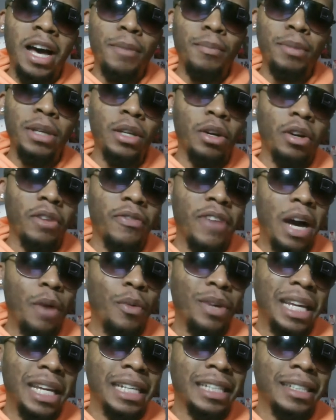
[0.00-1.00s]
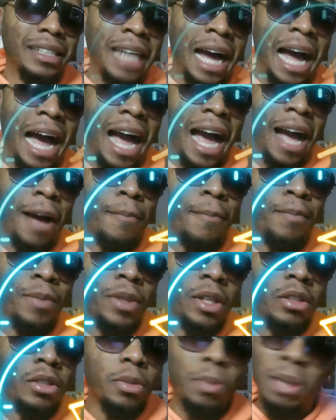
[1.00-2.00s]
be notified when it is time
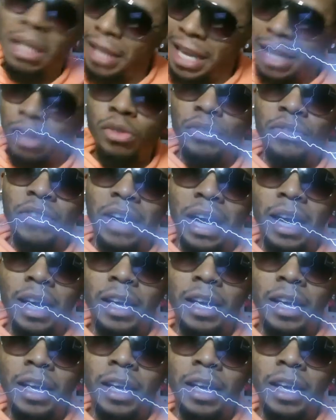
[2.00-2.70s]
to be electrified.